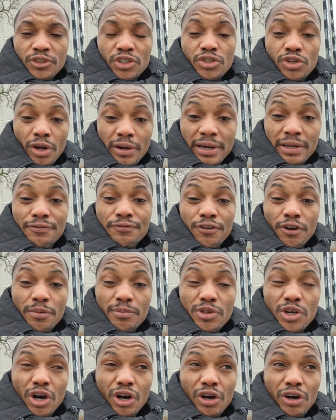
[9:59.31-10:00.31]
from
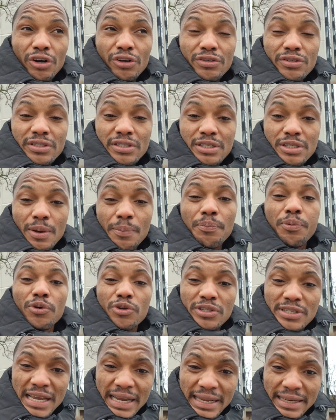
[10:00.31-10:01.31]
your
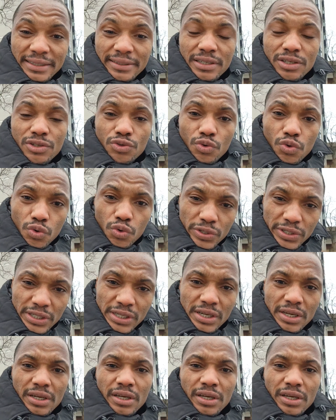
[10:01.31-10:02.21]
post-secondary schools.